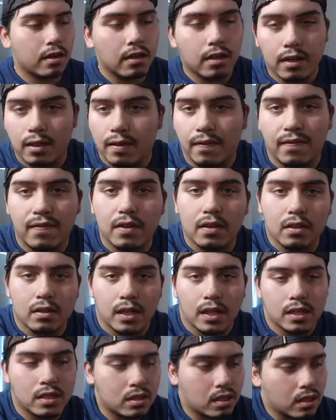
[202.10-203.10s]
got the feel.
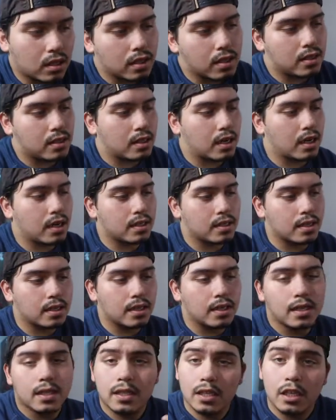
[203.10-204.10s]
I saw this and I
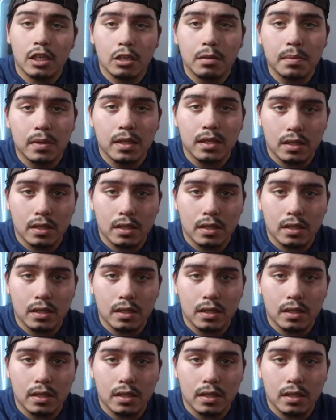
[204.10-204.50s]
said it's gonna be a